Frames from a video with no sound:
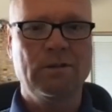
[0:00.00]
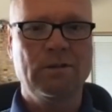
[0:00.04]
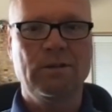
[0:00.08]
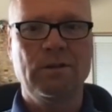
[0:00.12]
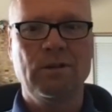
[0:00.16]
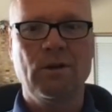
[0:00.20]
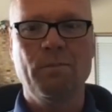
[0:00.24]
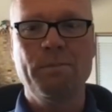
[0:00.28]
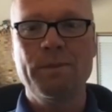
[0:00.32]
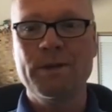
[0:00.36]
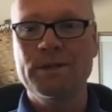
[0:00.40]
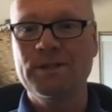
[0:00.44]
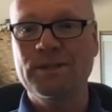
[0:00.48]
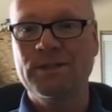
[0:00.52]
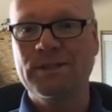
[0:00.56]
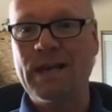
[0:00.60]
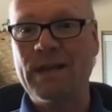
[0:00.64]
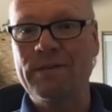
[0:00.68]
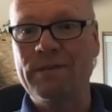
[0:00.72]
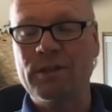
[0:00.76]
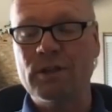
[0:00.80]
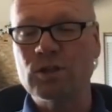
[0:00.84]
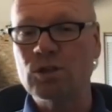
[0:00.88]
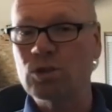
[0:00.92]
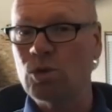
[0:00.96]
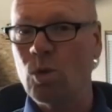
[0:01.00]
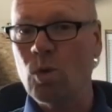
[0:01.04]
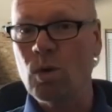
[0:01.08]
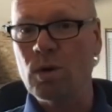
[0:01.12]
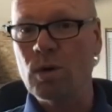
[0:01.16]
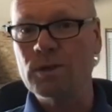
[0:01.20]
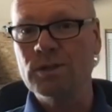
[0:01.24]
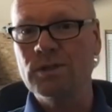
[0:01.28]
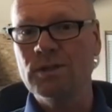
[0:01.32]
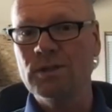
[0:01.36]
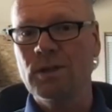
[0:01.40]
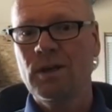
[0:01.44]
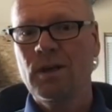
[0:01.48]
you know, misses at the
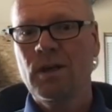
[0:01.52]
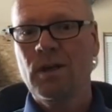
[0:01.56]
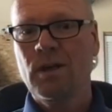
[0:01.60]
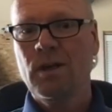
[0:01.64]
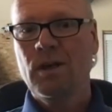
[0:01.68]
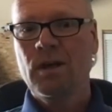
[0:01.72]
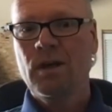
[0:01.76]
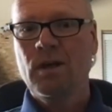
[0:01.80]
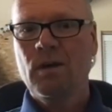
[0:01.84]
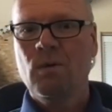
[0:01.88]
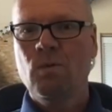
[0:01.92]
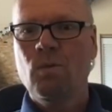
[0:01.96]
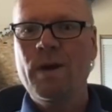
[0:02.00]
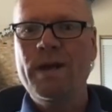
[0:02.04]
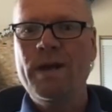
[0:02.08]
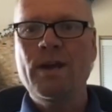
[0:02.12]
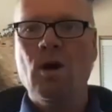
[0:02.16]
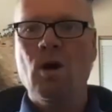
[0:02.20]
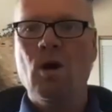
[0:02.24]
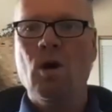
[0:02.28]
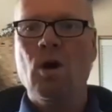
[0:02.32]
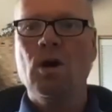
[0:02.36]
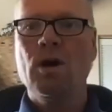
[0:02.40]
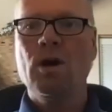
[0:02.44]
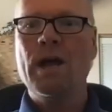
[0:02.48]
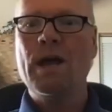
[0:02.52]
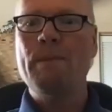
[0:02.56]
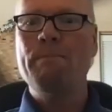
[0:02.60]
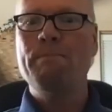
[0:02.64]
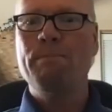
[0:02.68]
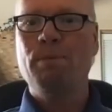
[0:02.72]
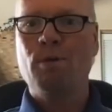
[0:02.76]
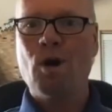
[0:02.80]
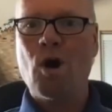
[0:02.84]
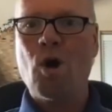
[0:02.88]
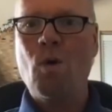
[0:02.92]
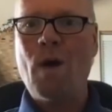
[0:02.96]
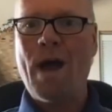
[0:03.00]
source. We are a
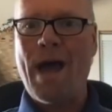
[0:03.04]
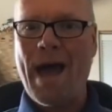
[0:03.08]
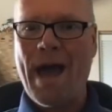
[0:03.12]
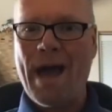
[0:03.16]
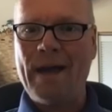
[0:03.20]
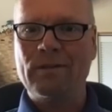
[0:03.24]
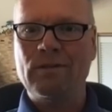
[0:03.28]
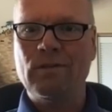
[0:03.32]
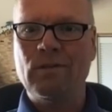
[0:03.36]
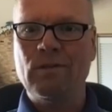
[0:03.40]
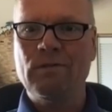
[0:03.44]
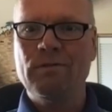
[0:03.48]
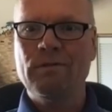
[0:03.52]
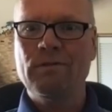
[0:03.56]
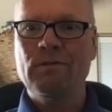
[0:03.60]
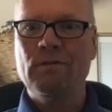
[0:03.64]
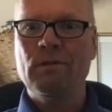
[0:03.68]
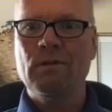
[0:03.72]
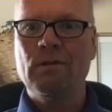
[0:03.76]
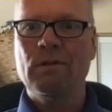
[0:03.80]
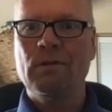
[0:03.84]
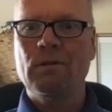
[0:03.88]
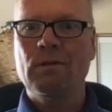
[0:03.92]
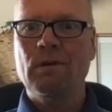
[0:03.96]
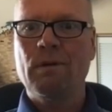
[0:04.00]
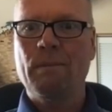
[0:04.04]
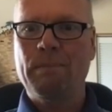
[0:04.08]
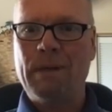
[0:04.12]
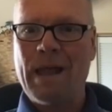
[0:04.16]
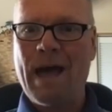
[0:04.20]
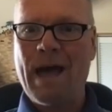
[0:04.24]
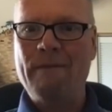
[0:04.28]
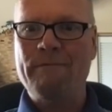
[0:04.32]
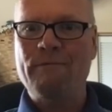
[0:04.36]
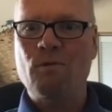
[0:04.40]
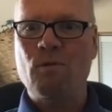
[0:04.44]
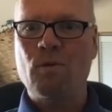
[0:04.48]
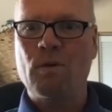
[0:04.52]
proactive
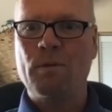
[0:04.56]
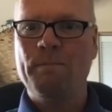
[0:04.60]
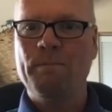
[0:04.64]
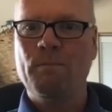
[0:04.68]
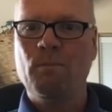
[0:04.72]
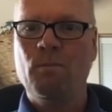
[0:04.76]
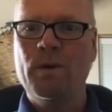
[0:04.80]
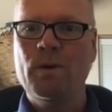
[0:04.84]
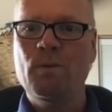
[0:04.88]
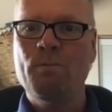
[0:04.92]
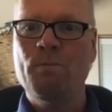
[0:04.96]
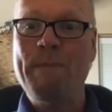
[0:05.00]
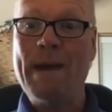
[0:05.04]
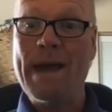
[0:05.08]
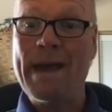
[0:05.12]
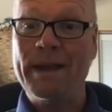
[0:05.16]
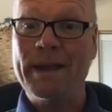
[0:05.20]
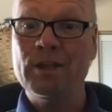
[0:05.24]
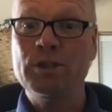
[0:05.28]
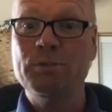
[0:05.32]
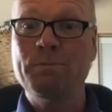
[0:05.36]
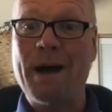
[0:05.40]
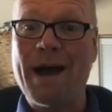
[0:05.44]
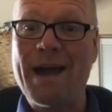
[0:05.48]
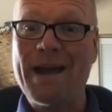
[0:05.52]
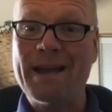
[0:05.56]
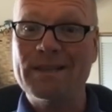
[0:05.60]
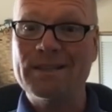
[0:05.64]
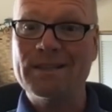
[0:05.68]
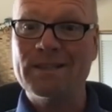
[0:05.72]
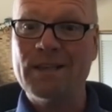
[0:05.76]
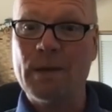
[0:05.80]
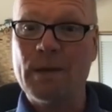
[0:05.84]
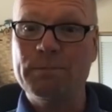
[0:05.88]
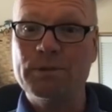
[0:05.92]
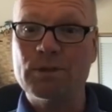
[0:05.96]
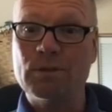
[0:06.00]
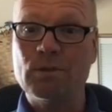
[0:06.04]
platform. We manage by
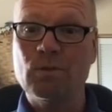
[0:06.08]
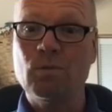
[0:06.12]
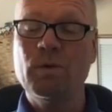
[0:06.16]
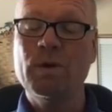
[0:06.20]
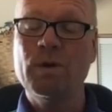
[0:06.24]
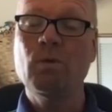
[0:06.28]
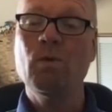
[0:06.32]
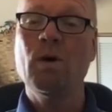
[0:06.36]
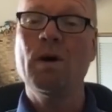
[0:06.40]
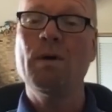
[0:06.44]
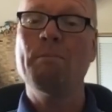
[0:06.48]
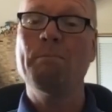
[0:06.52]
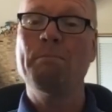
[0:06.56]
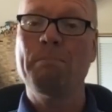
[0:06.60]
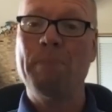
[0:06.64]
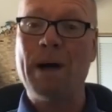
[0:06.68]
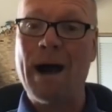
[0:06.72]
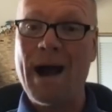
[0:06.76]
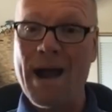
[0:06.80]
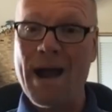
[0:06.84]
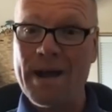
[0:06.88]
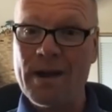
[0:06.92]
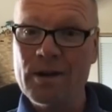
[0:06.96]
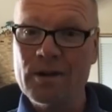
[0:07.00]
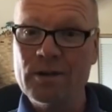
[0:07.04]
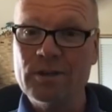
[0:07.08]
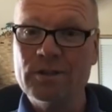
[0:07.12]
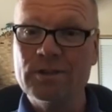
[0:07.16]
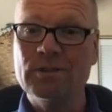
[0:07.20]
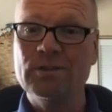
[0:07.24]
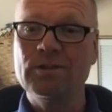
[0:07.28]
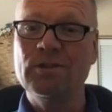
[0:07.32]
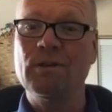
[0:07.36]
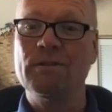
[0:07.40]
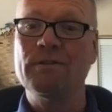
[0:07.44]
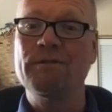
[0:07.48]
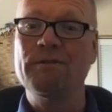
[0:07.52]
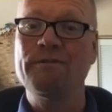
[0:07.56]
exception. We want buyers
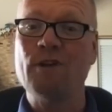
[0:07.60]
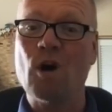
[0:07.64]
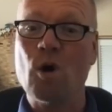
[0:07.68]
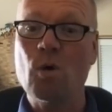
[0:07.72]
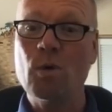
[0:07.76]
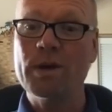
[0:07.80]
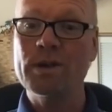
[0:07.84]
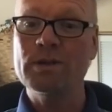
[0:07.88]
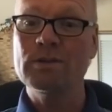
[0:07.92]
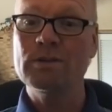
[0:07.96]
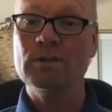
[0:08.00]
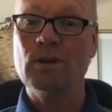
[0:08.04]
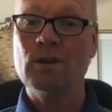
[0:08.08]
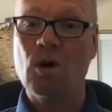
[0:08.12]
to focus